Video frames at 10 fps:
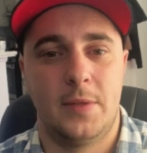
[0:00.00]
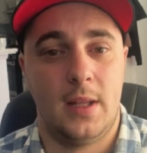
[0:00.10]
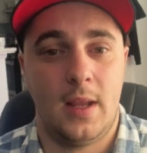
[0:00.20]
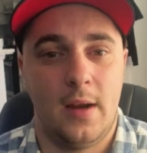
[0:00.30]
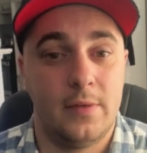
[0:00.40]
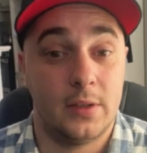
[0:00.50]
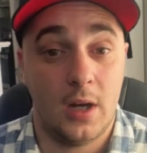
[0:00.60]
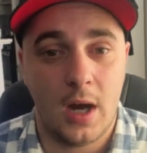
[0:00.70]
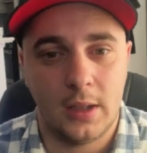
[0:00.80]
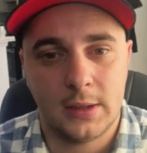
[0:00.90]
that I ever
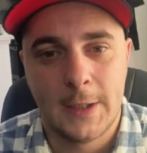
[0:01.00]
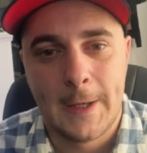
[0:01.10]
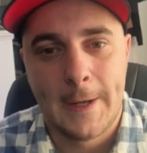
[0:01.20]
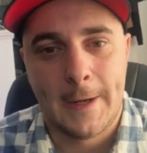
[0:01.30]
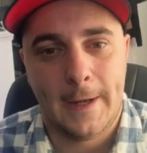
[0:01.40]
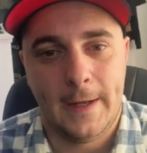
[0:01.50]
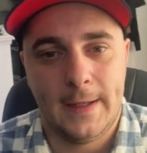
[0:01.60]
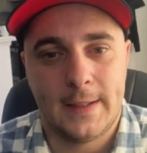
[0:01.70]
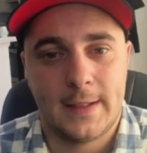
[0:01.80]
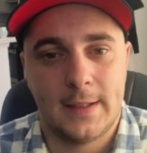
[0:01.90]
got,
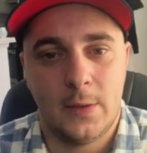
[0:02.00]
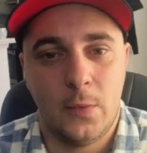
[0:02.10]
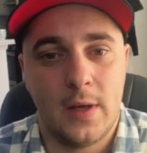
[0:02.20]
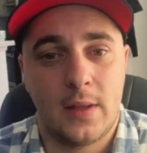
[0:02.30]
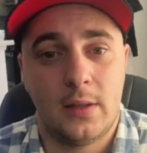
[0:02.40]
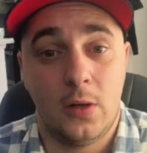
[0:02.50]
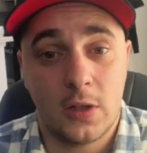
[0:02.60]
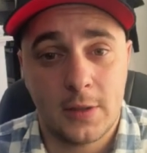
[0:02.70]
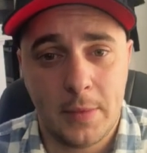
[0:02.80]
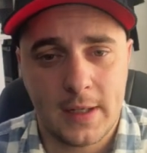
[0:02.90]
it's with
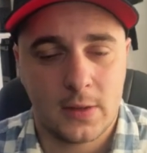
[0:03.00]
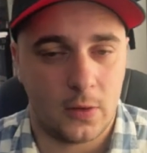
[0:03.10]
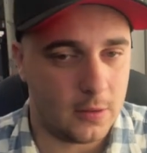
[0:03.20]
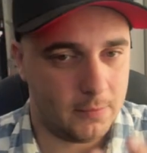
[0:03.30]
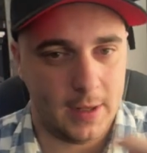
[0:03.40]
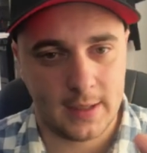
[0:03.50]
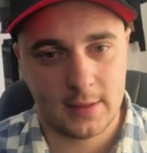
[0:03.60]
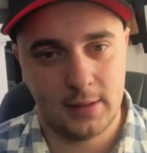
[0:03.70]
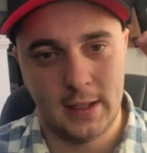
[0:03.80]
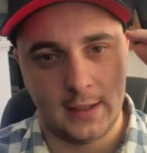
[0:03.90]
locked MEX, or
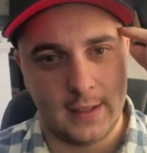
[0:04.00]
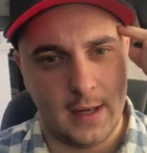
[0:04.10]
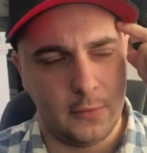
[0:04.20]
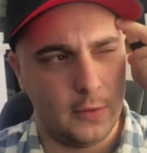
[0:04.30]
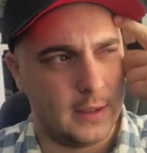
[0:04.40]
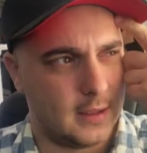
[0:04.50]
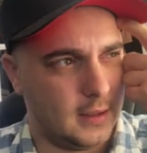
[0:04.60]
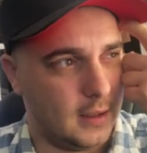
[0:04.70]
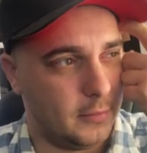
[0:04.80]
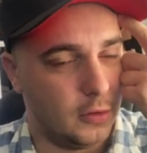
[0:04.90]
MEX at that time was
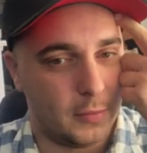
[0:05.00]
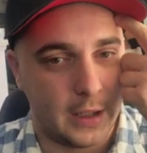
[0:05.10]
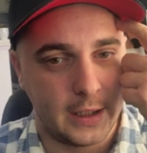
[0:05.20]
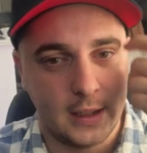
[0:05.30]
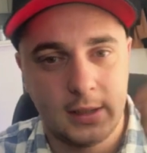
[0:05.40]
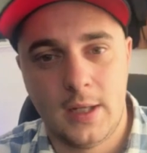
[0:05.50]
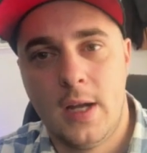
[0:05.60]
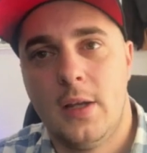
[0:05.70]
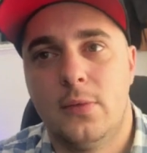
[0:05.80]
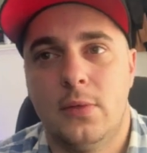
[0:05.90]
in the bull market
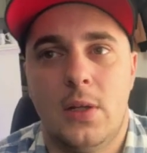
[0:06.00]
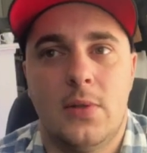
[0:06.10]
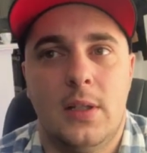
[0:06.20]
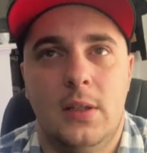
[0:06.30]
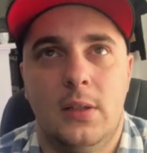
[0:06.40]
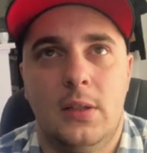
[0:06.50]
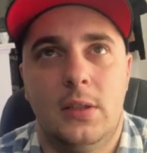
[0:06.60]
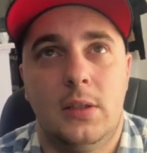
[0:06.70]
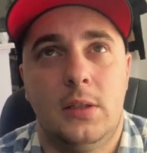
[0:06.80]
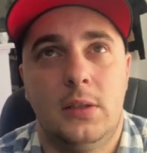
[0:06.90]

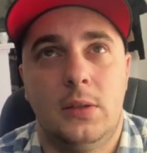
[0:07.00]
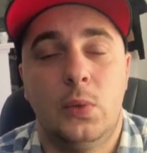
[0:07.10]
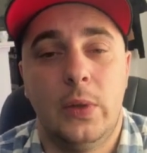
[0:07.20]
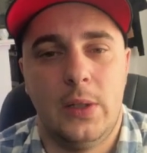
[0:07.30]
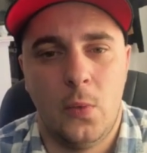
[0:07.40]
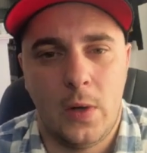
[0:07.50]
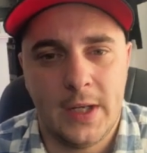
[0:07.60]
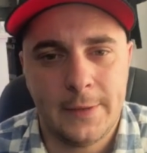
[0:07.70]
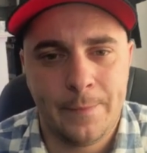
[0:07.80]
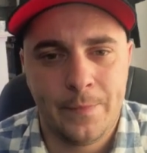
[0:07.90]

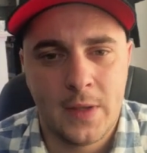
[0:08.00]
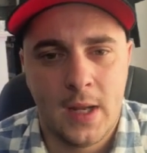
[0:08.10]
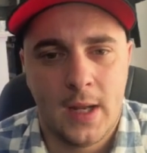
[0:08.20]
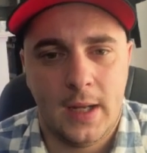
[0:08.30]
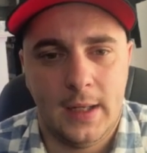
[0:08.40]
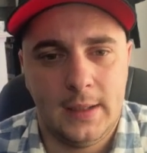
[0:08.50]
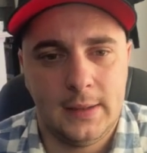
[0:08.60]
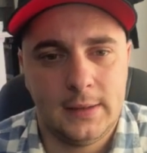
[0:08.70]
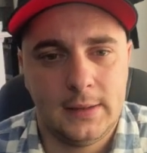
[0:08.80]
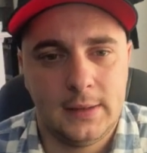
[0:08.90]
2021,
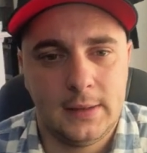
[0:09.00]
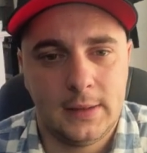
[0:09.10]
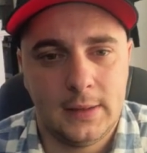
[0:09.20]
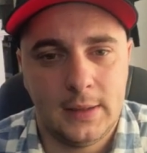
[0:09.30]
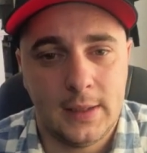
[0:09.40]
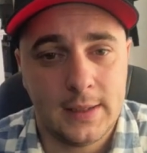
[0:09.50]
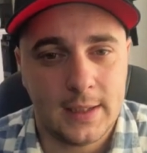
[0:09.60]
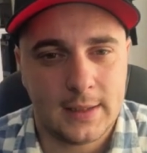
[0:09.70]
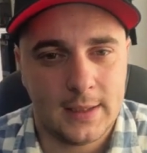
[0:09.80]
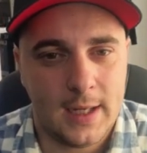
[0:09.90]
and at
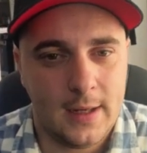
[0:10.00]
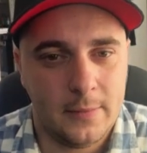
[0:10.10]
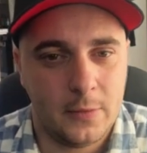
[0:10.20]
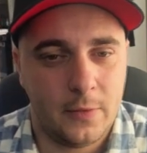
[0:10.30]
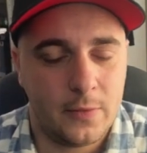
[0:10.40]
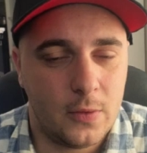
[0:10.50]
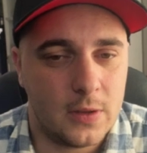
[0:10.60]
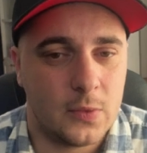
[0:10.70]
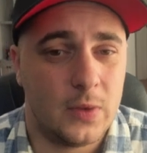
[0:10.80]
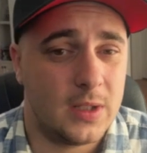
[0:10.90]
that time of
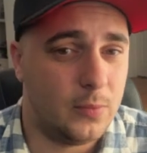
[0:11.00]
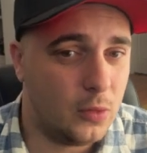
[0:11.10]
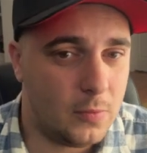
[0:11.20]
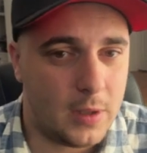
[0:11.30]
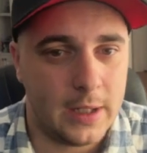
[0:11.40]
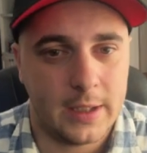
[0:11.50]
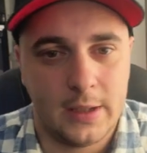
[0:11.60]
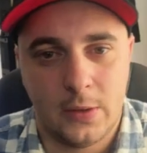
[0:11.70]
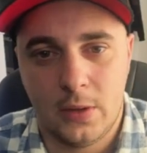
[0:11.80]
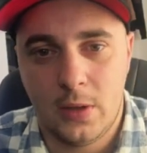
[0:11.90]
course was a bull
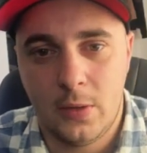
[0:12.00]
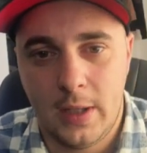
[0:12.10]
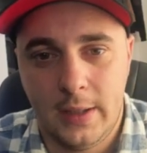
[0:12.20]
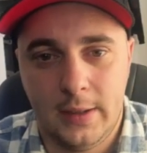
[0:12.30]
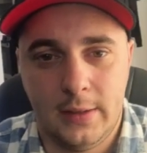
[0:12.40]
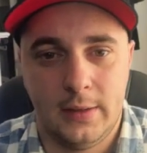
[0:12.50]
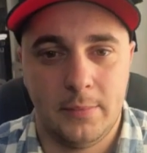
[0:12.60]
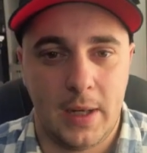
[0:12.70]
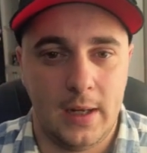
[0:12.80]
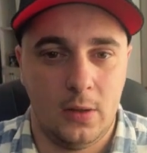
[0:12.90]
market, you know, and
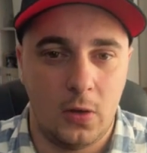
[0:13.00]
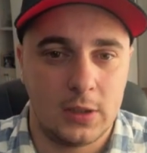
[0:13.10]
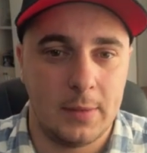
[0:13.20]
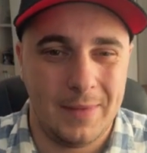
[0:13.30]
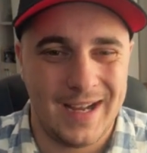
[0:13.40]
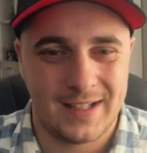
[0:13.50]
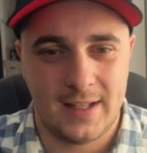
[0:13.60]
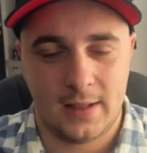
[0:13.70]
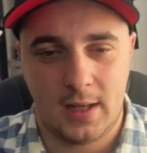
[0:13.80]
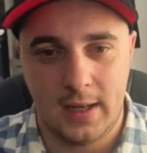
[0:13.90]
my locked MEX
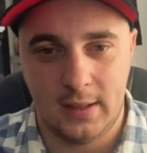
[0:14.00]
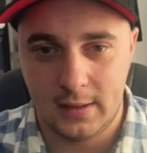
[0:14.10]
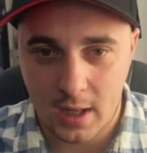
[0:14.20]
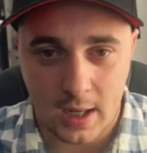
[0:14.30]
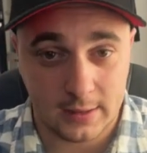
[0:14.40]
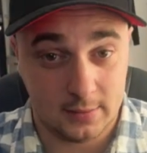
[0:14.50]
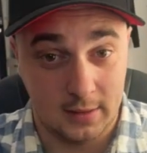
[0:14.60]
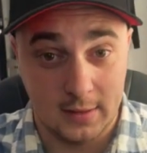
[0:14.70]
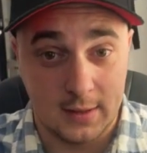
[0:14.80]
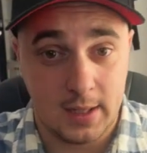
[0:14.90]
that I got
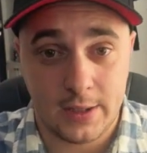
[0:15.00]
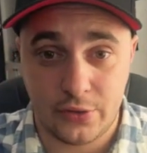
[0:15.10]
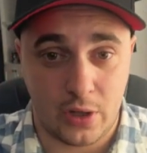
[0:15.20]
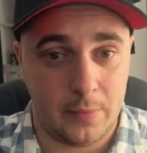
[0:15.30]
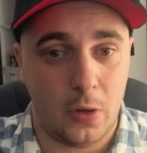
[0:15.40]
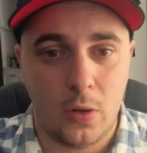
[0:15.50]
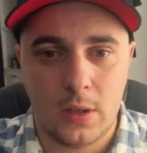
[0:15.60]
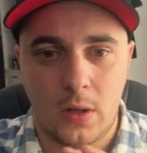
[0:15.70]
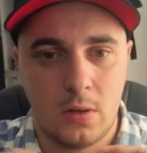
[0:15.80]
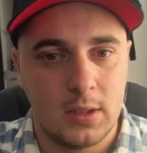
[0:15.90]
as an airdrop,
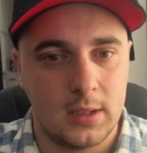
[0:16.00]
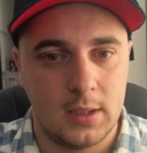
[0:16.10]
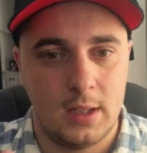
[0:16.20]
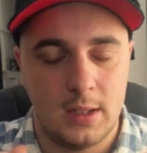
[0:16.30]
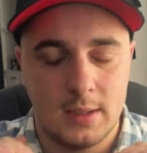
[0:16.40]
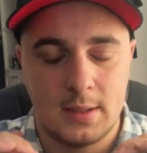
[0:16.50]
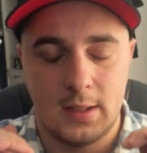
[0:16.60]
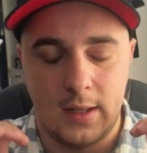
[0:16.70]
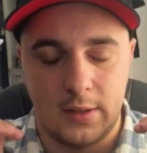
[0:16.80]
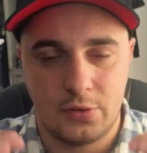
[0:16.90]
only as
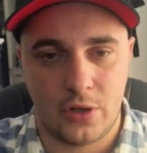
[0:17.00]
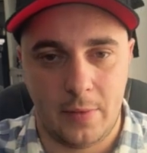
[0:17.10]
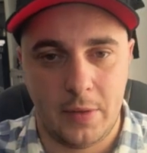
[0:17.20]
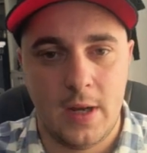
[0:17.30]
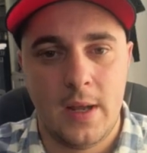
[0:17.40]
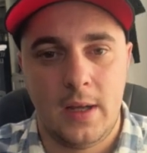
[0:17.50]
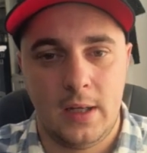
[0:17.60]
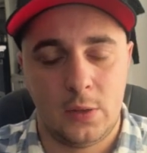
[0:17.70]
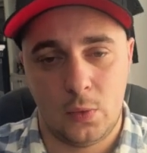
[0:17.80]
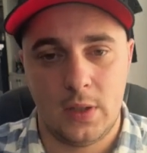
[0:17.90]
an airdrop,
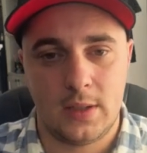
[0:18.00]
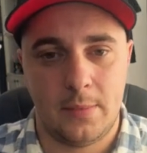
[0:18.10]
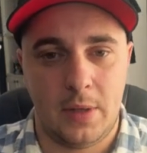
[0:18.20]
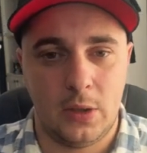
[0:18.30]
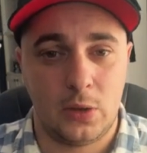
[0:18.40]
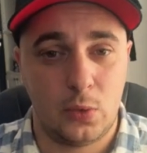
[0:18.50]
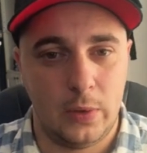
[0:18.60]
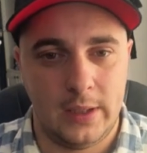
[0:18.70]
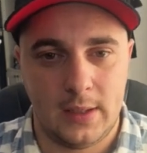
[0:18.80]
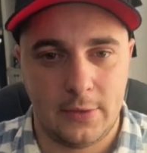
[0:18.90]
it was about
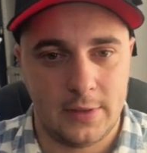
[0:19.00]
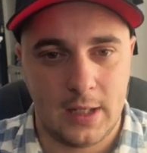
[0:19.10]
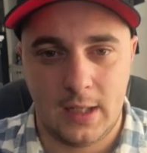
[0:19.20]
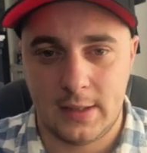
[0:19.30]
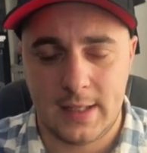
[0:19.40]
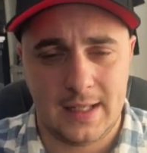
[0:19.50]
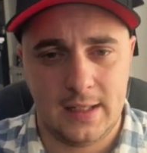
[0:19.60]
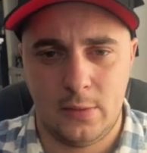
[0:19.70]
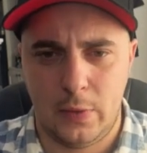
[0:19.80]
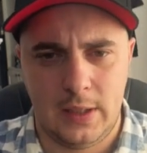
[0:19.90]

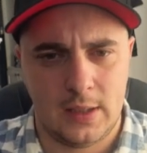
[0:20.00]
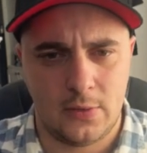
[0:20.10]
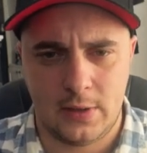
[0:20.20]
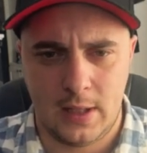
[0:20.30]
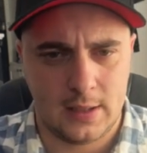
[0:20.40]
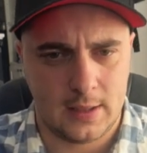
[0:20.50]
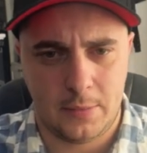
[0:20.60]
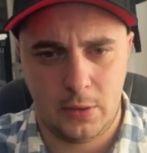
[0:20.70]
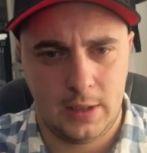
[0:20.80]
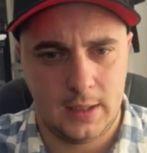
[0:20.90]
$20,000, $20,000,
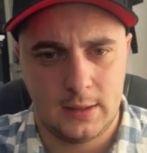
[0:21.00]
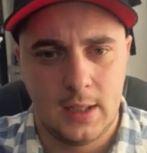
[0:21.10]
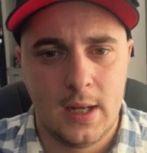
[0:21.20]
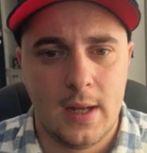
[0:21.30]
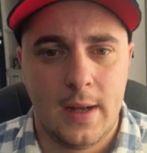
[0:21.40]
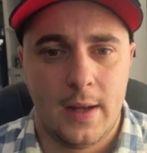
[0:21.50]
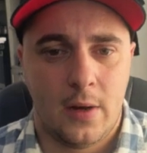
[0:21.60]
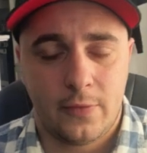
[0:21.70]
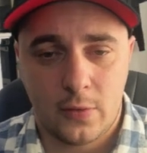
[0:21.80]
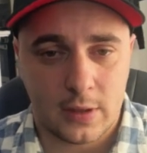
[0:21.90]
about that.
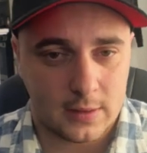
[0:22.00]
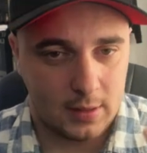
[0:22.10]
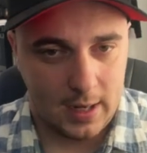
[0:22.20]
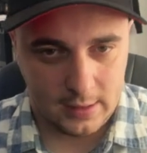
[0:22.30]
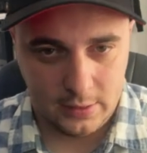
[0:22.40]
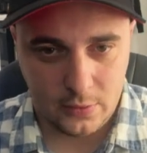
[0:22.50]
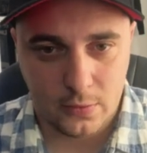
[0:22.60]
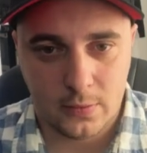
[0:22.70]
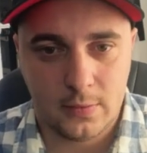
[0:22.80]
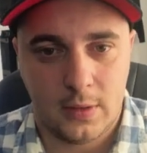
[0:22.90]
Of course, I
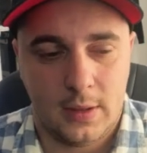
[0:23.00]
knew